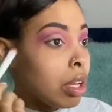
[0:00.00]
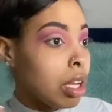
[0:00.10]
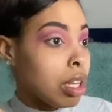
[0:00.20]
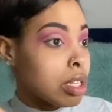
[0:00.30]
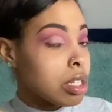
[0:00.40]

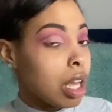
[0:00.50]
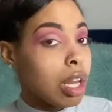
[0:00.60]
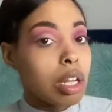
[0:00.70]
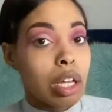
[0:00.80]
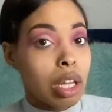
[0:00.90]
And it's kind
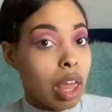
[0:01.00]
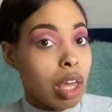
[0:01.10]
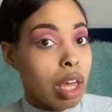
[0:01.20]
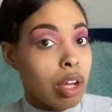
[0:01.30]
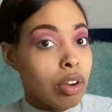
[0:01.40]
of looking like a
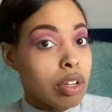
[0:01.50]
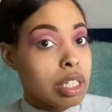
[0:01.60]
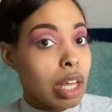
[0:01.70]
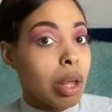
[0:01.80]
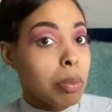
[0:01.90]
cut crease
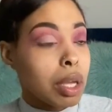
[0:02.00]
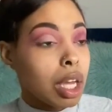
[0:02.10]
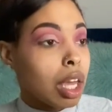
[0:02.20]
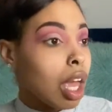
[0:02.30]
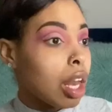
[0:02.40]
now. I'm
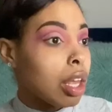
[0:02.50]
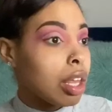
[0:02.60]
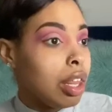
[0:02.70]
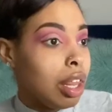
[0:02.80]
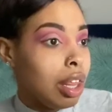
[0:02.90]
looking at it.
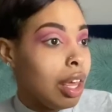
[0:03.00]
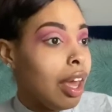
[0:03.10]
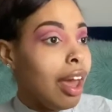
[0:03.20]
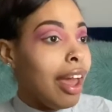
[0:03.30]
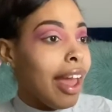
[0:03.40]

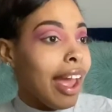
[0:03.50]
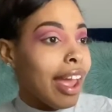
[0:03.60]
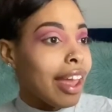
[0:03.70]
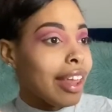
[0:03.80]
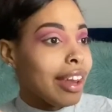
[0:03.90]

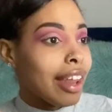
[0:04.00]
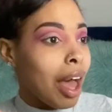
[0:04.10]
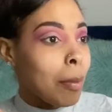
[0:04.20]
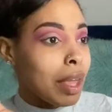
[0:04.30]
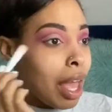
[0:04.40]
And I
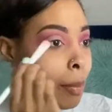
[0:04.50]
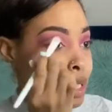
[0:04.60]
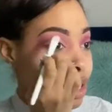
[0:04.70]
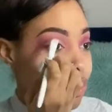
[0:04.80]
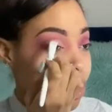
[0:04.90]
mean, I'm just
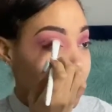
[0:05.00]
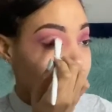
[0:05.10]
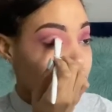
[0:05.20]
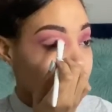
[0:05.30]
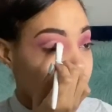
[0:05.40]
gonna roll
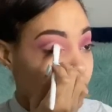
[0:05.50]
with it.